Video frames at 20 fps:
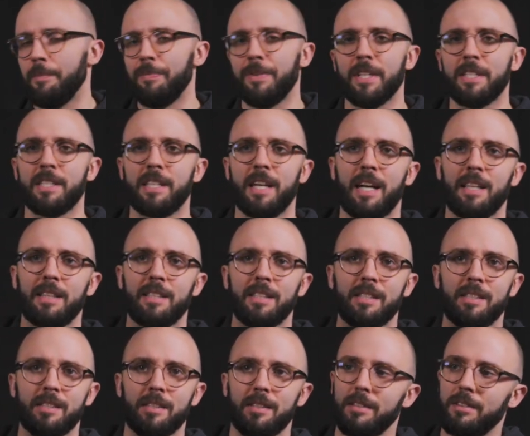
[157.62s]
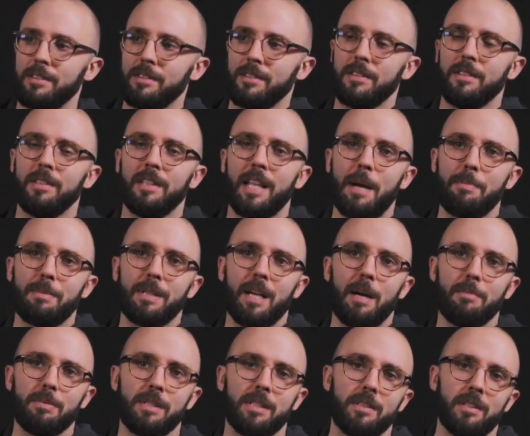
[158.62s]
It's got this
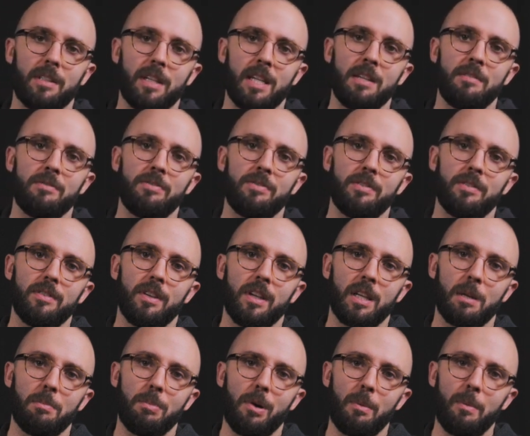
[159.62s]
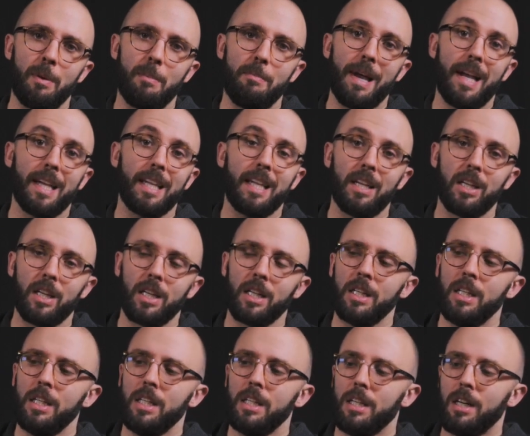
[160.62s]
laptop sleeve and compartment back here,
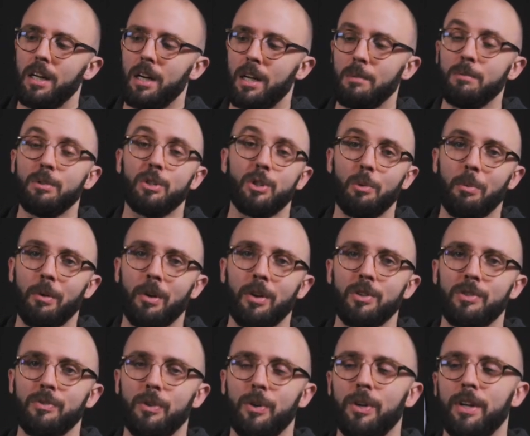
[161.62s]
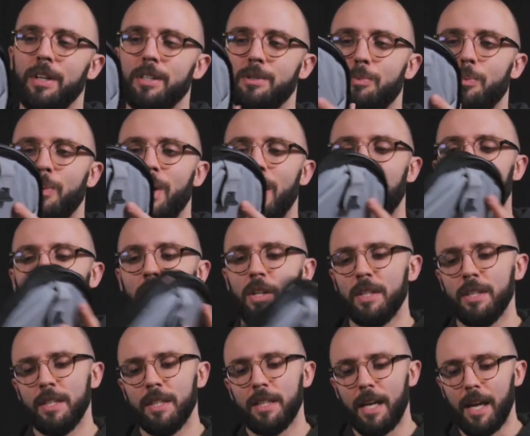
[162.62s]
super useful as well.
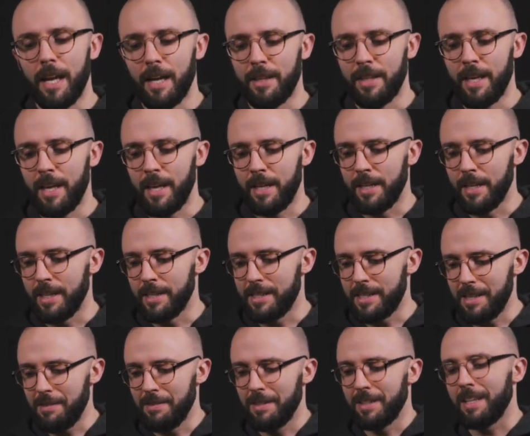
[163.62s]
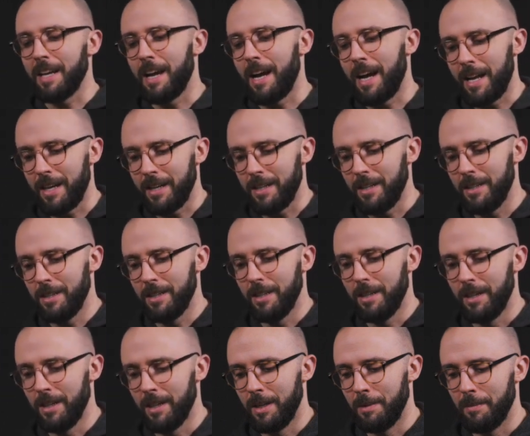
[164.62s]
And then it's even got,
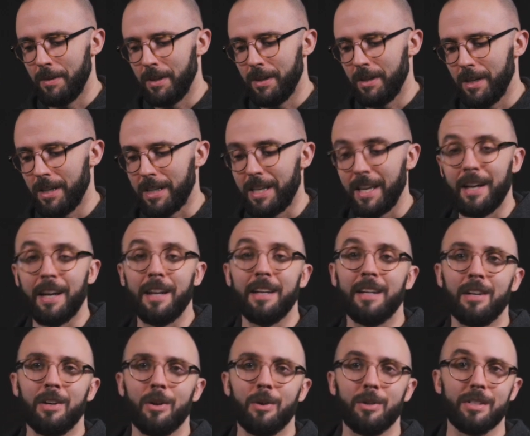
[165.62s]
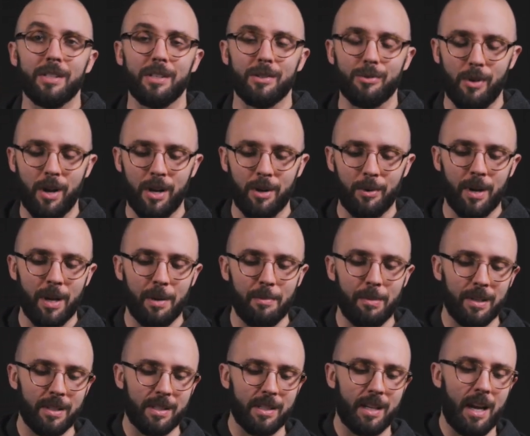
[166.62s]
again, I didn't notice this right away,
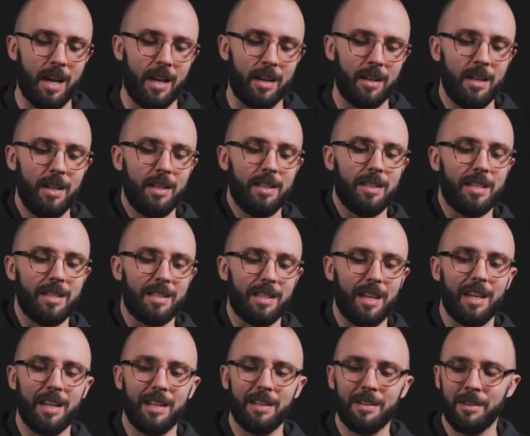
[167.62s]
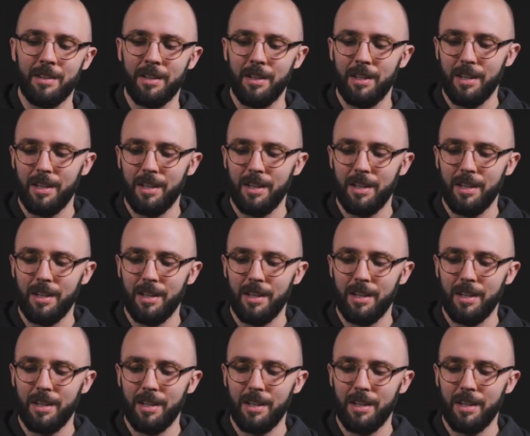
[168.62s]
but it's got these hidden